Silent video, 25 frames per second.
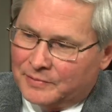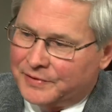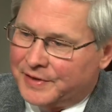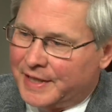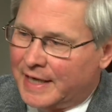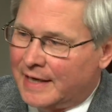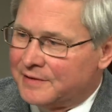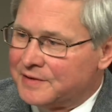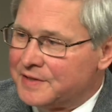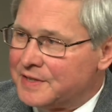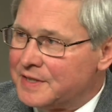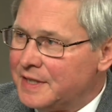
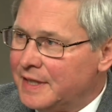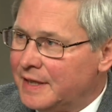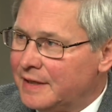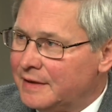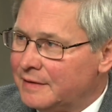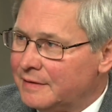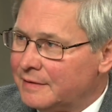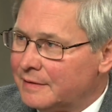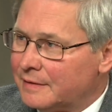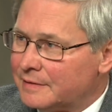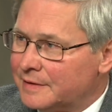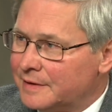doubt
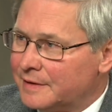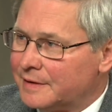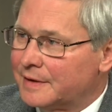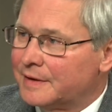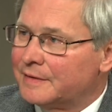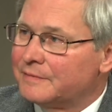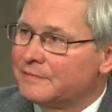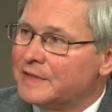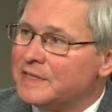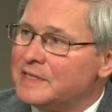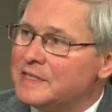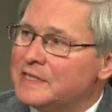standard, clear and
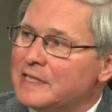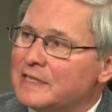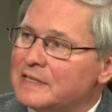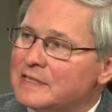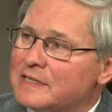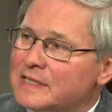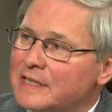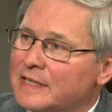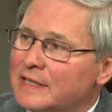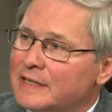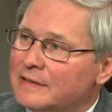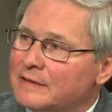convincing
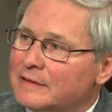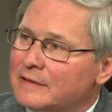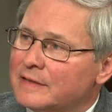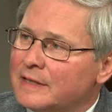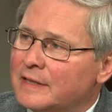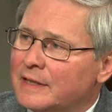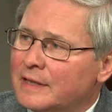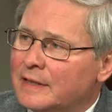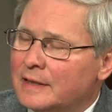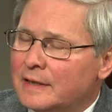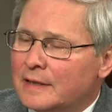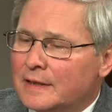standard,
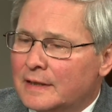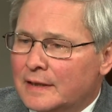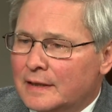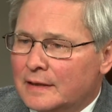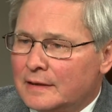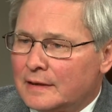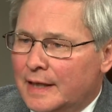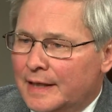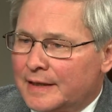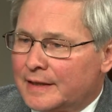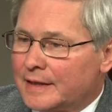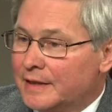
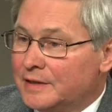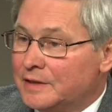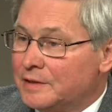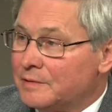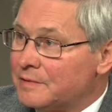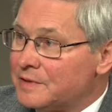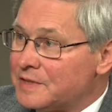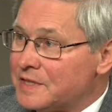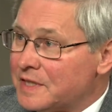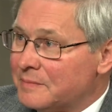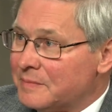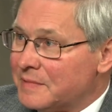like they
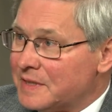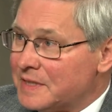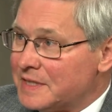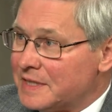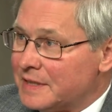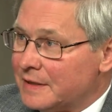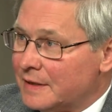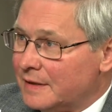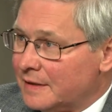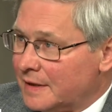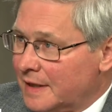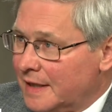do in some
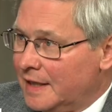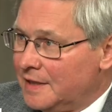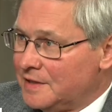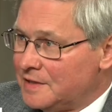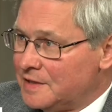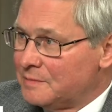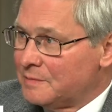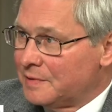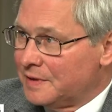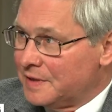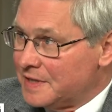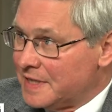
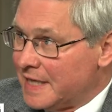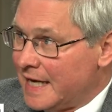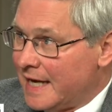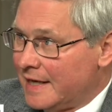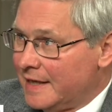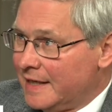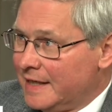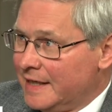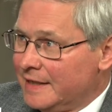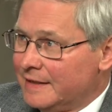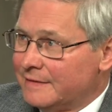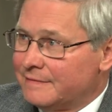cases with
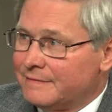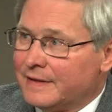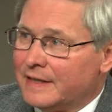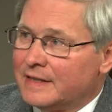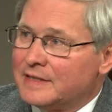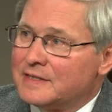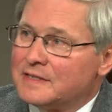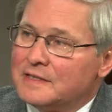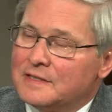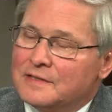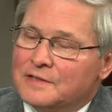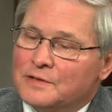insanity
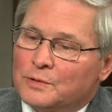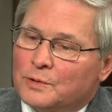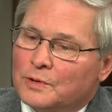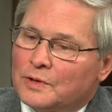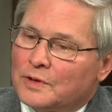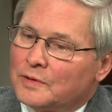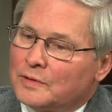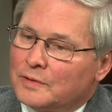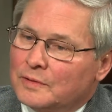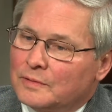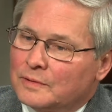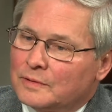defenses, sure.
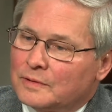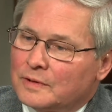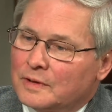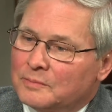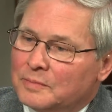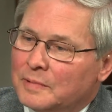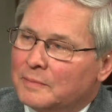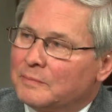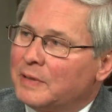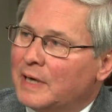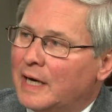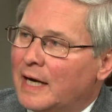or, or a
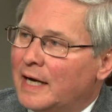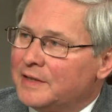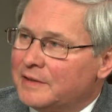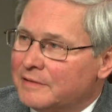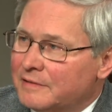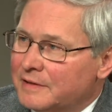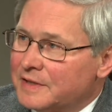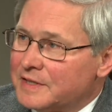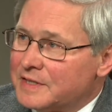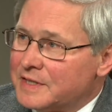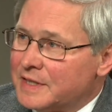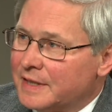
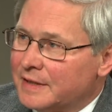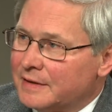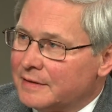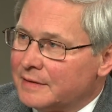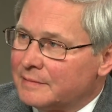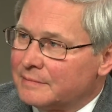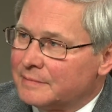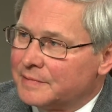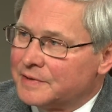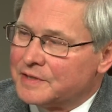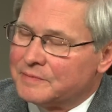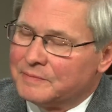preponderance standard,
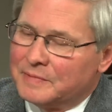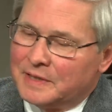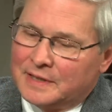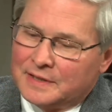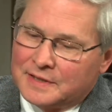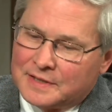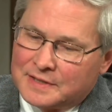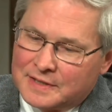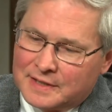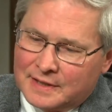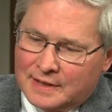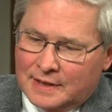which
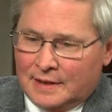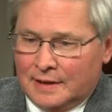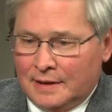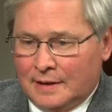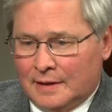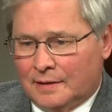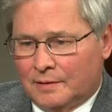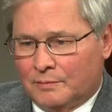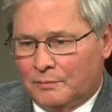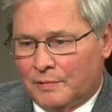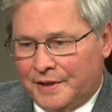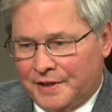means
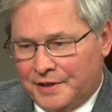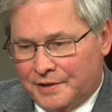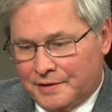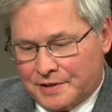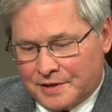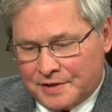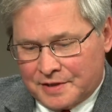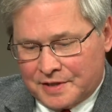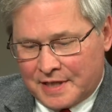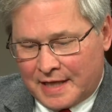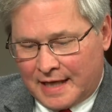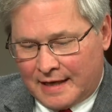when you
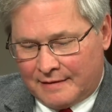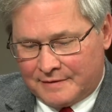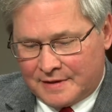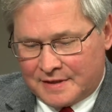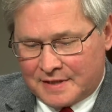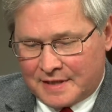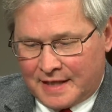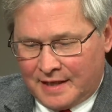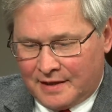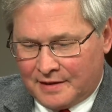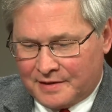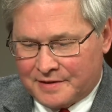just have the
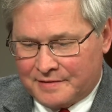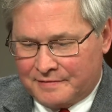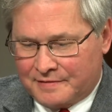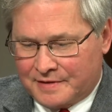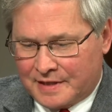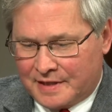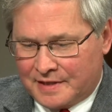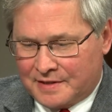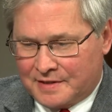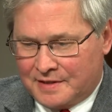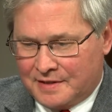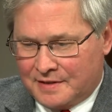scales of
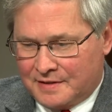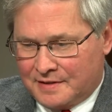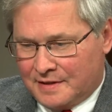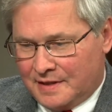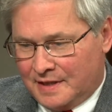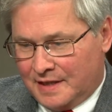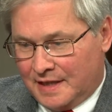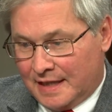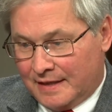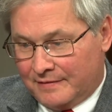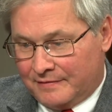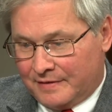justice
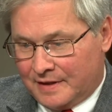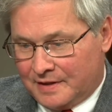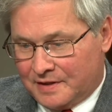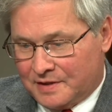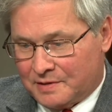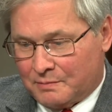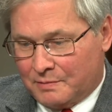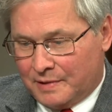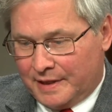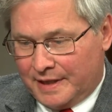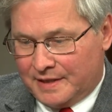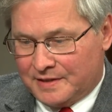and the
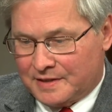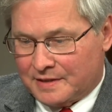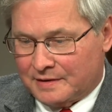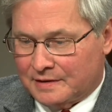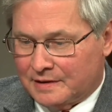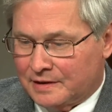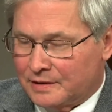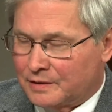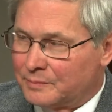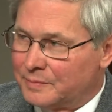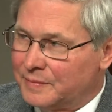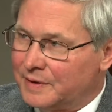evidence weighs a
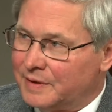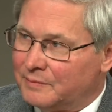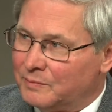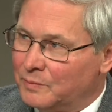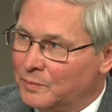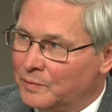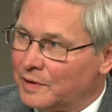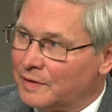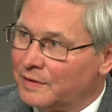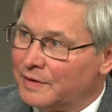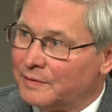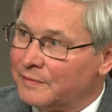little bit
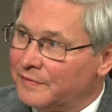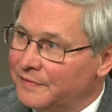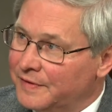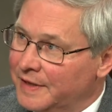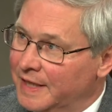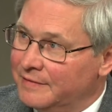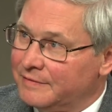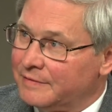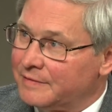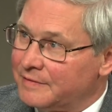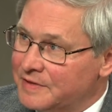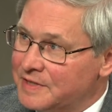more in
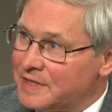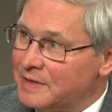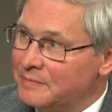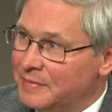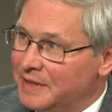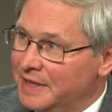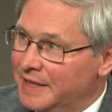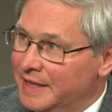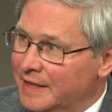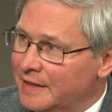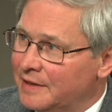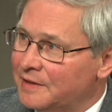favor of
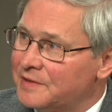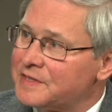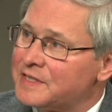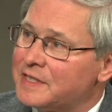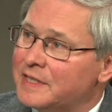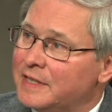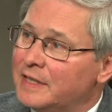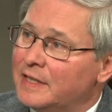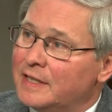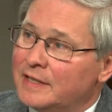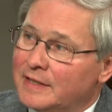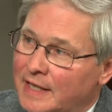somebody else,
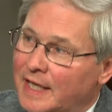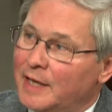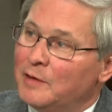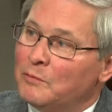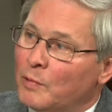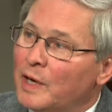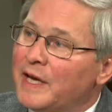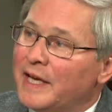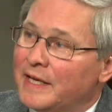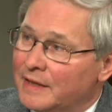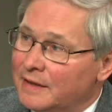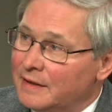they
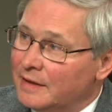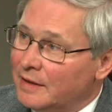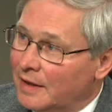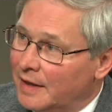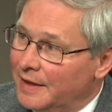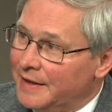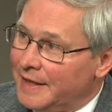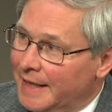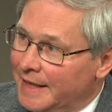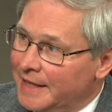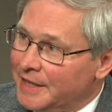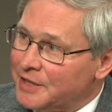win
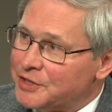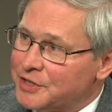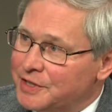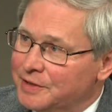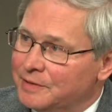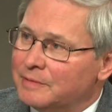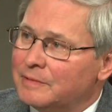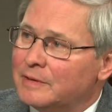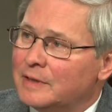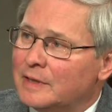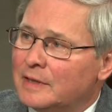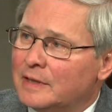on that
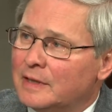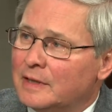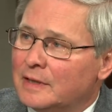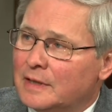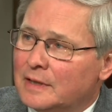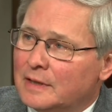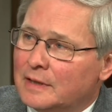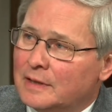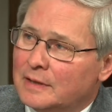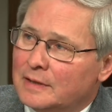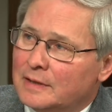issue and now